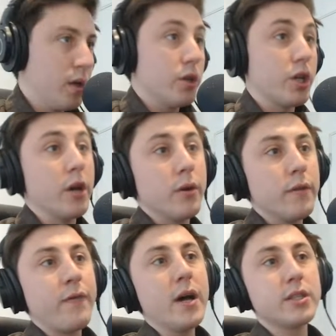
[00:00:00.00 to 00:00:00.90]

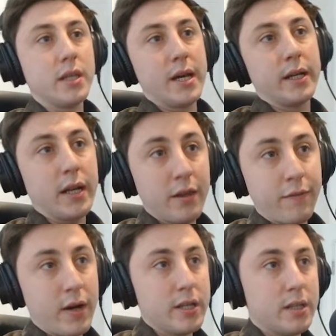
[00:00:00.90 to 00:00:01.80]
the first thing and the
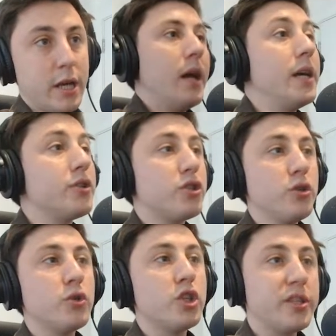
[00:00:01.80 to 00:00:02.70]
first tip is
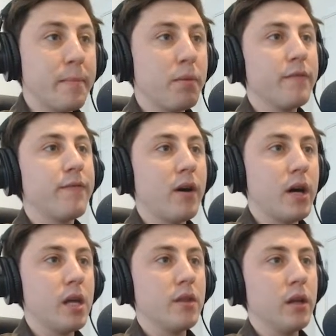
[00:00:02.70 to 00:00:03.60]
to
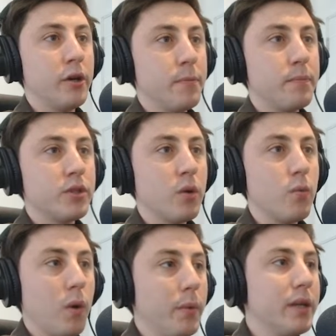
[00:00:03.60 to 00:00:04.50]
simplify the loop. So
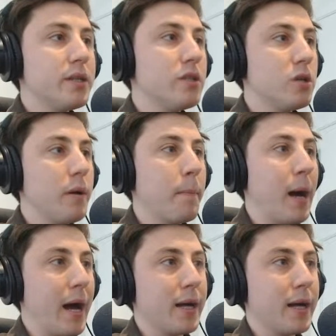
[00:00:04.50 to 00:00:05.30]
when we listen to it back,